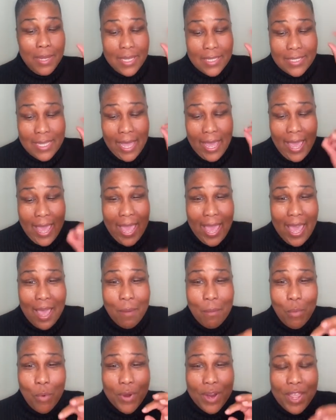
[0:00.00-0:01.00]
because I
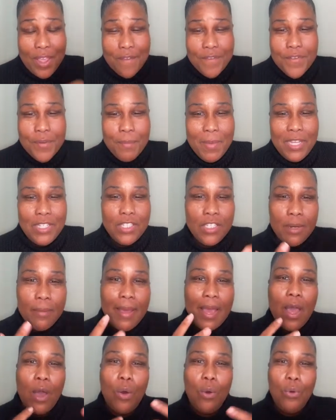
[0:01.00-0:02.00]
have more information
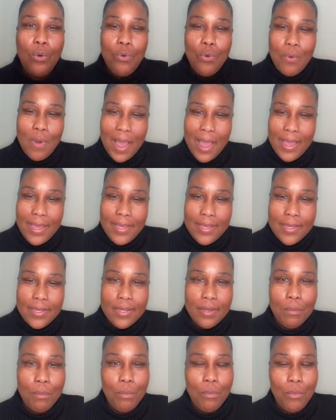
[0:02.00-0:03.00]
about who I
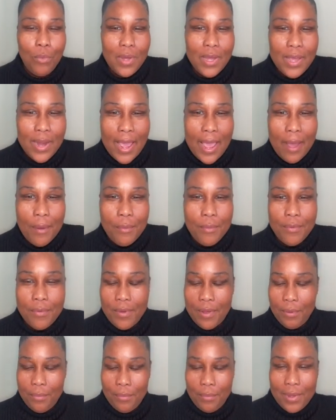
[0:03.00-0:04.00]
am, what I
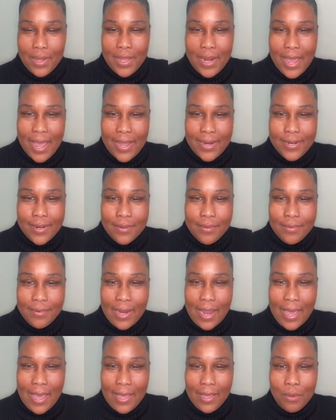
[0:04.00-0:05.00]
want, what I
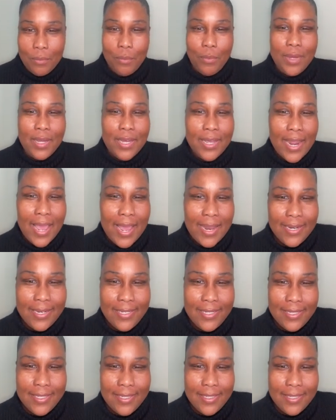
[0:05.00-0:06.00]
don't like, what I
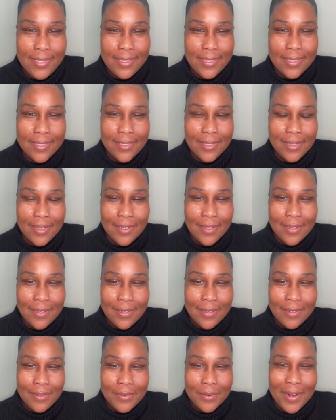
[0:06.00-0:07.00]
need.
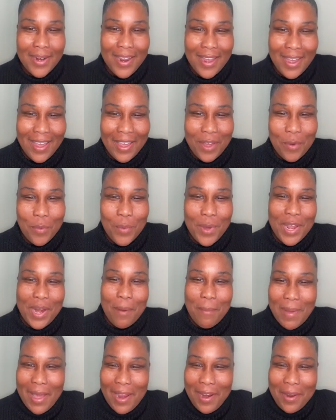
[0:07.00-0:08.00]
Right? What
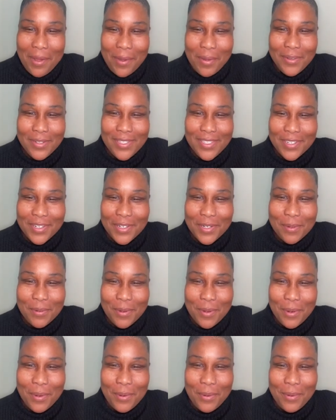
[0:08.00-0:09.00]
are my
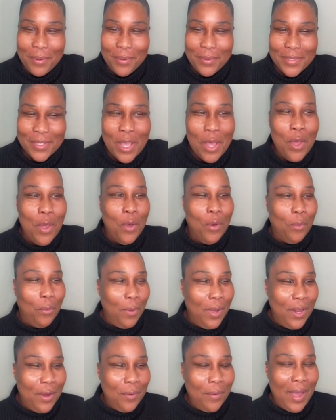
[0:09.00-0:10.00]
long-term goals?
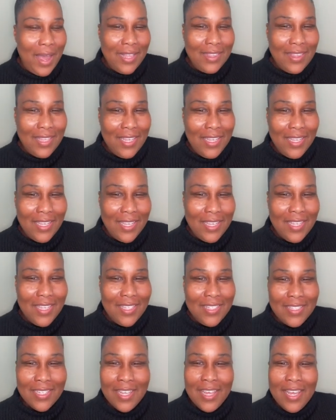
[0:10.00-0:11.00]
What do I think
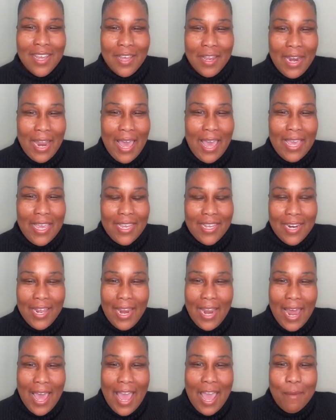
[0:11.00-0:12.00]
is like in
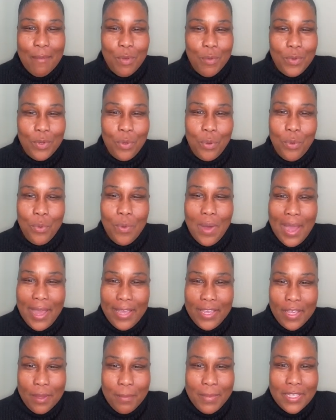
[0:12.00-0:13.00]
alignment with who
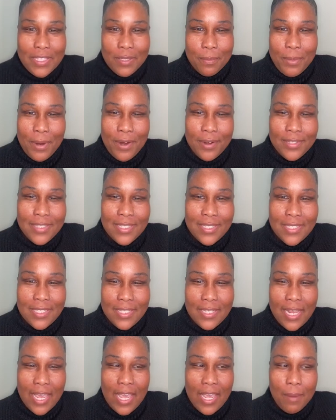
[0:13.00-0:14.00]
I am as a person
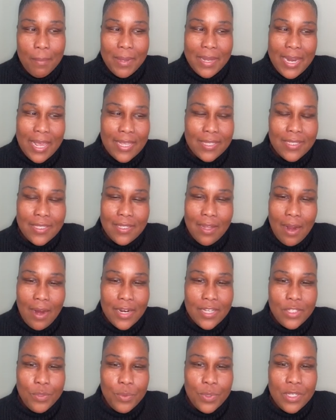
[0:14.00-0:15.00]
today? But that
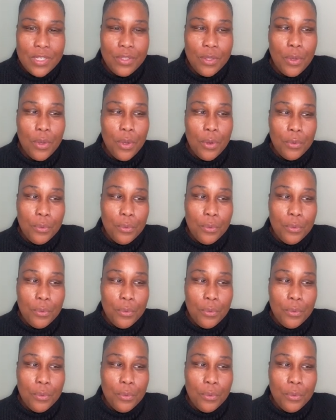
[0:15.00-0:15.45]
starts with